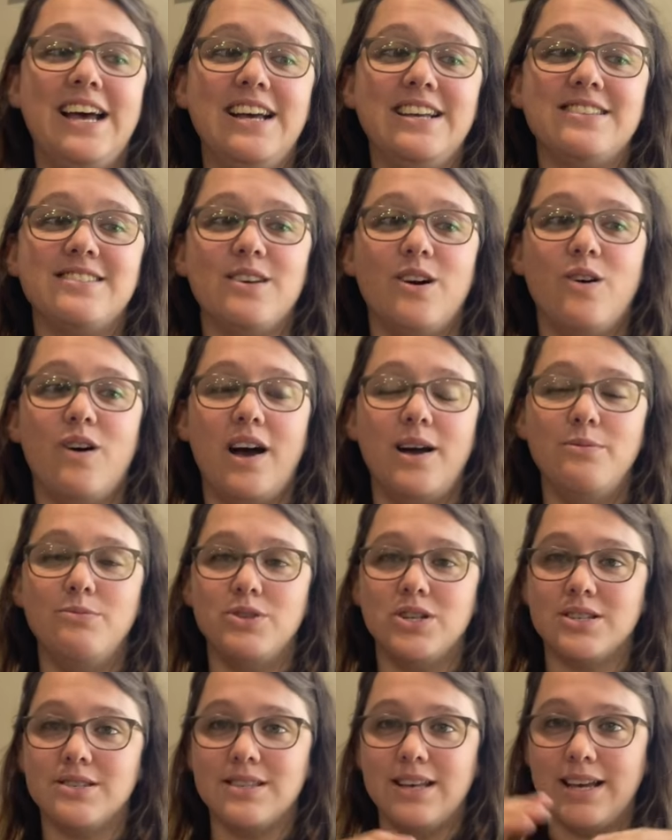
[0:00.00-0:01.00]
So I'm
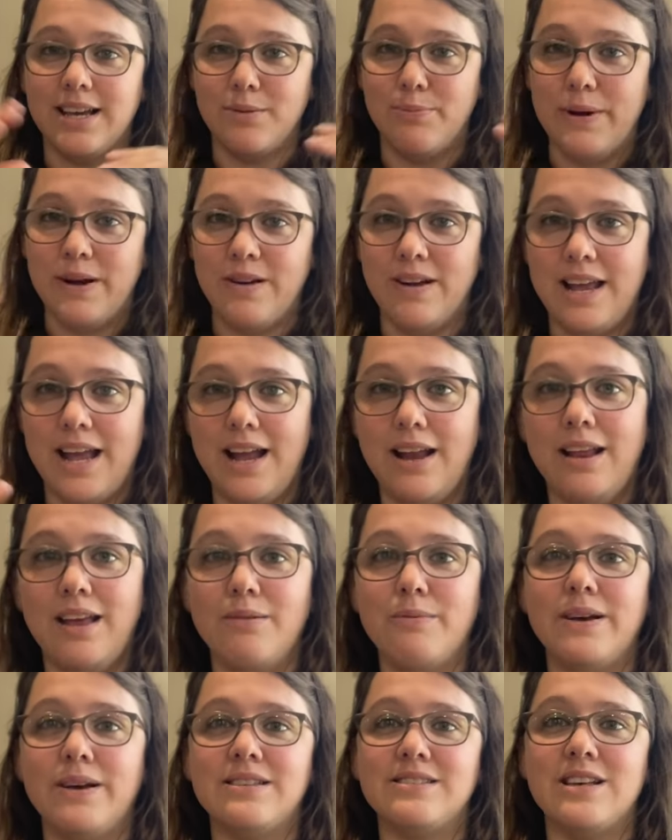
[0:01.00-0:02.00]
just like
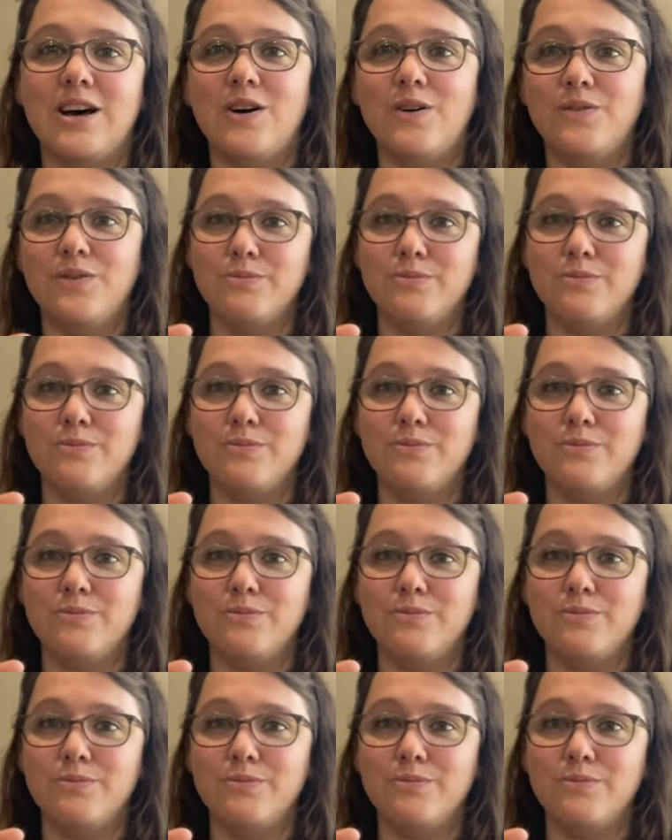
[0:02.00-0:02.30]
barricading myself